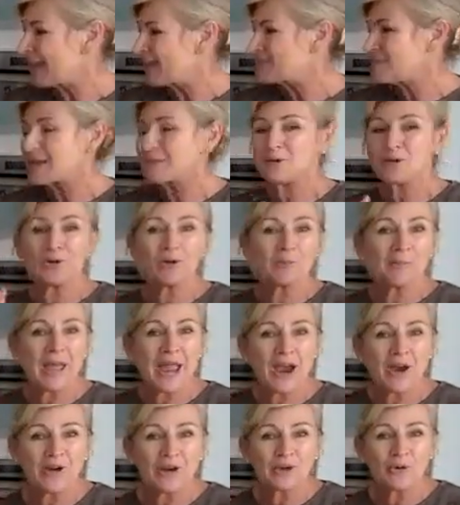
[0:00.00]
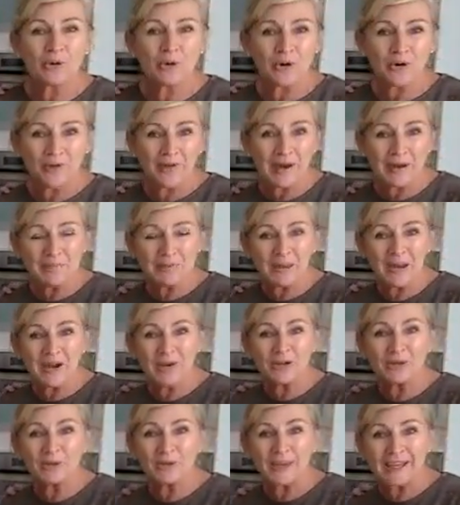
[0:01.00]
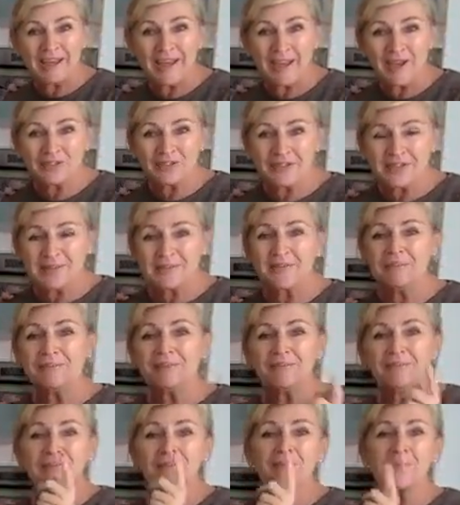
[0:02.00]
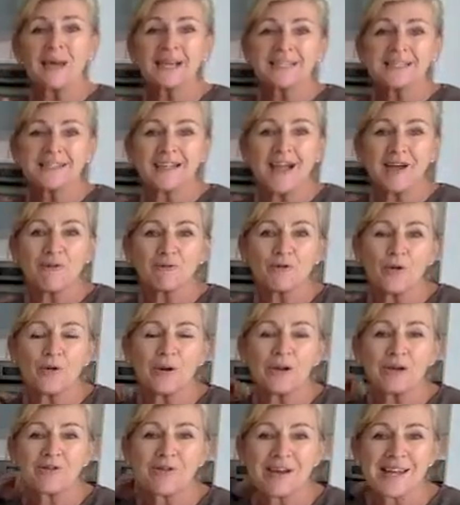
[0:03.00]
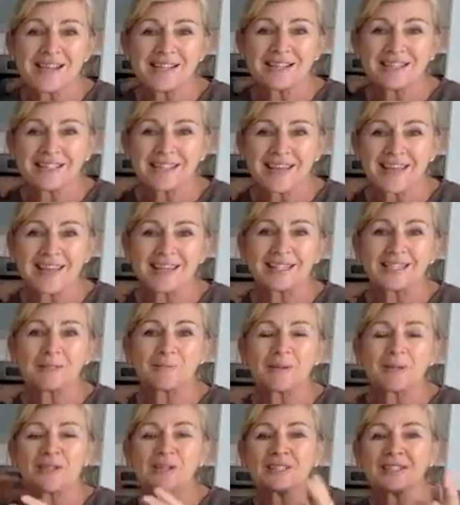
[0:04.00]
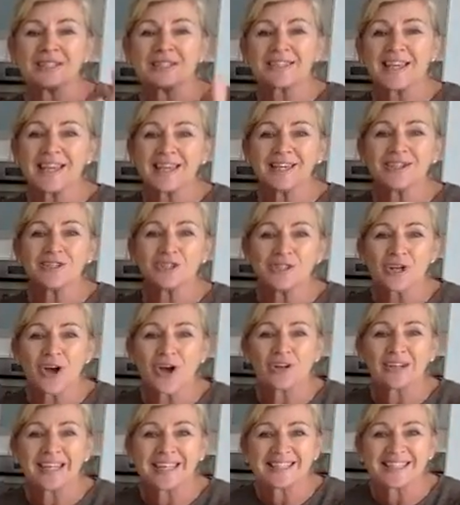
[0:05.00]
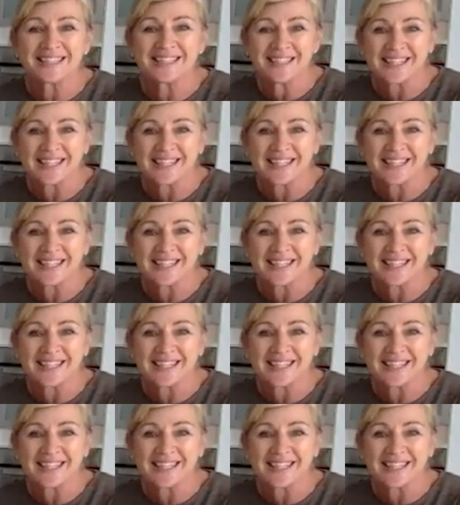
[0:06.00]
maybe you're a parent or a grandparent looking after them, bust out 4 ingredients kids, because the second a child enters the